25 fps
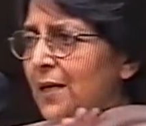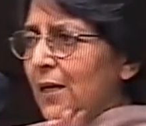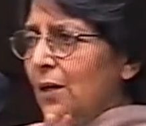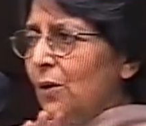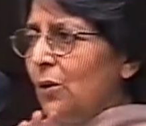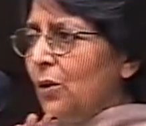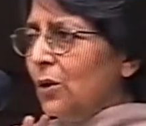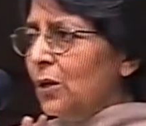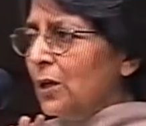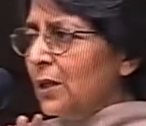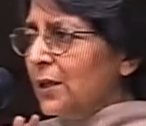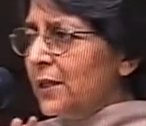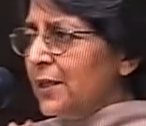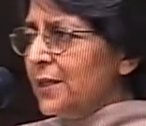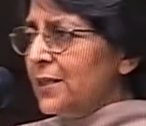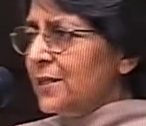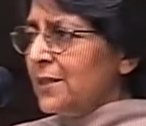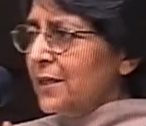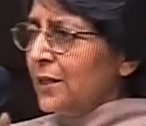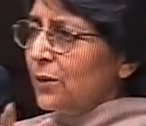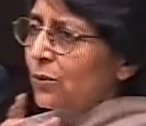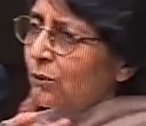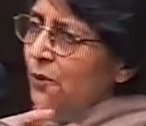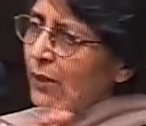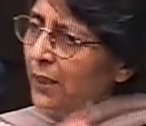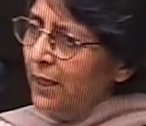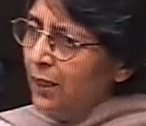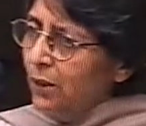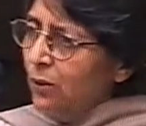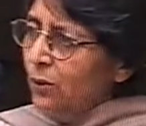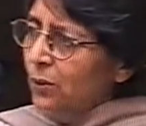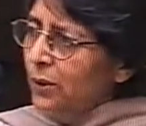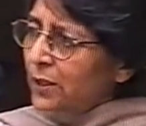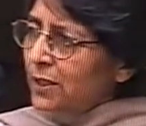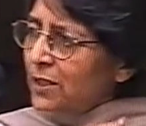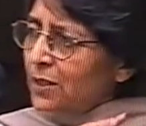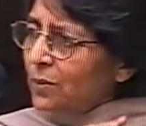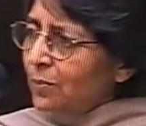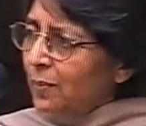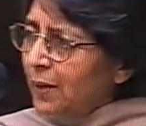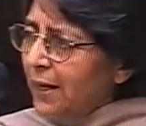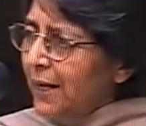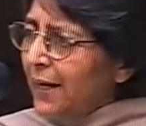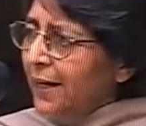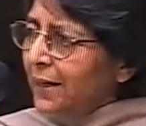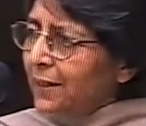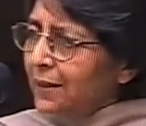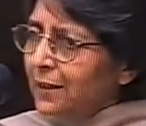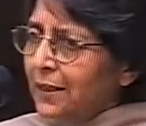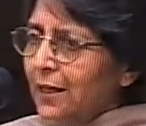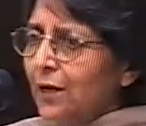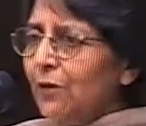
are all this, and Othello is a black,